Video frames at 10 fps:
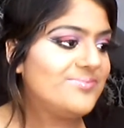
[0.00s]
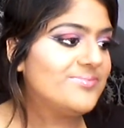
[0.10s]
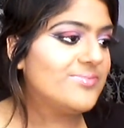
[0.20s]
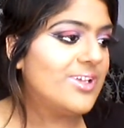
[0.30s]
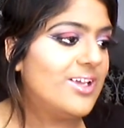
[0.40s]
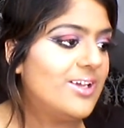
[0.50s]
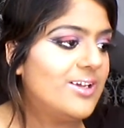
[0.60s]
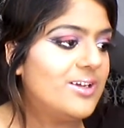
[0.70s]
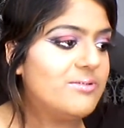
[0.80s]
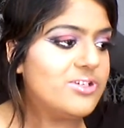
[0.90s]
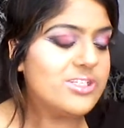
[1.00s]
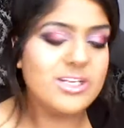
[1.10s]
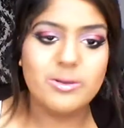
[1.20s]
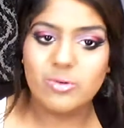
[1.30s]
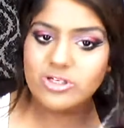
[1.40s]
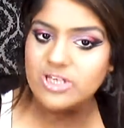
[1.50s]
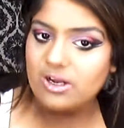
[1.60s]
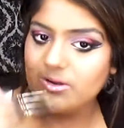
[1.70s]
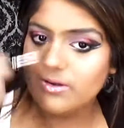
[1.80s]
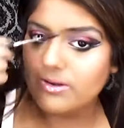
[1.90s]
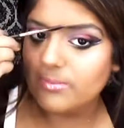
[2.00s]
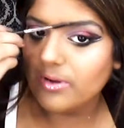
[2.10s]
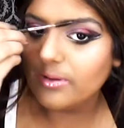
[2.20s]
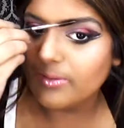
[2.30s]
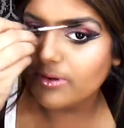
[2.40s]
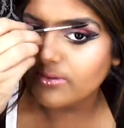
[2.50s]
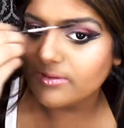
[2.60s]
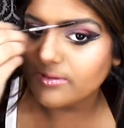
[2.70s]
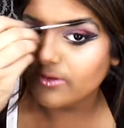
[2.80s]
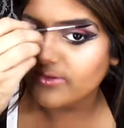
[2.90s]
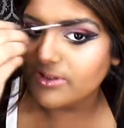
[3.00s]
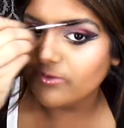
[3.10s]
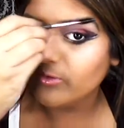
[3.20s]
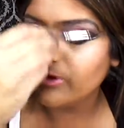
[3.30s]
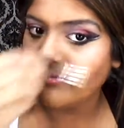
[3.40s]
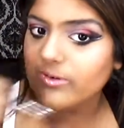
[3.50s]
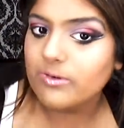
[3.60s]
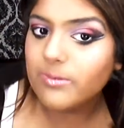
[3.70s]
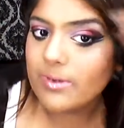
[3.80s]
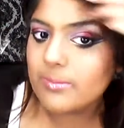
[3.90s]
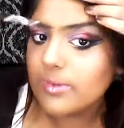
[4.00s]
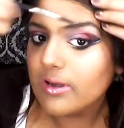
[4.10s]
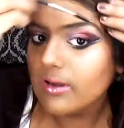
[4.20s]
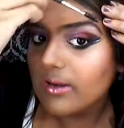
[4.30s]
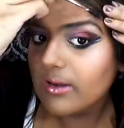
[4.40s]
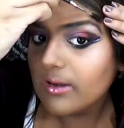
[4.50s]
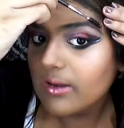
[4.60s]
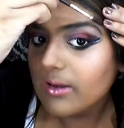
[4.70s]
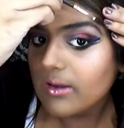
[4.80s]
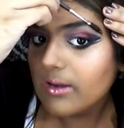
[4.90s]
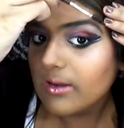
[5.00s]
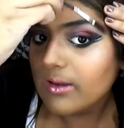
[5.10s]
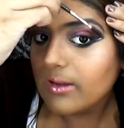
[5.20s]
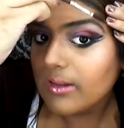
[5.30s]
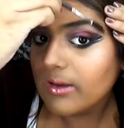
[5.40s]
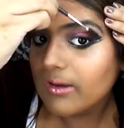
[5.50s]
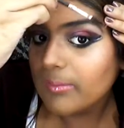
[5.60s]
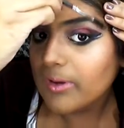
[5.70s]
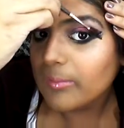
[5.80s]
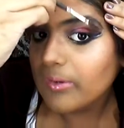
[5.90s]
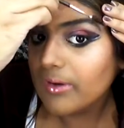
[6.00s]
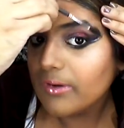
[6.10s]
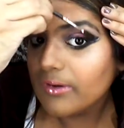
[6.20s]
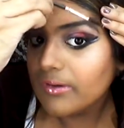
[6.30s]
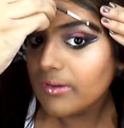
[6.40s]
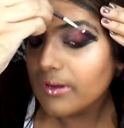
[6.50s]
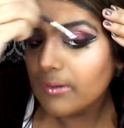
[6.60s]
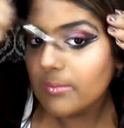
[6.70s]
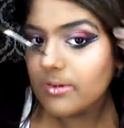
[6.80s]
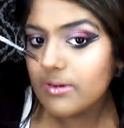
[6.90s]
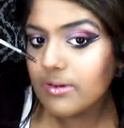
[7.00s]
I'm just gonna brush out my eyebrows because obviously I've already filled them in but I've got a bit of product on them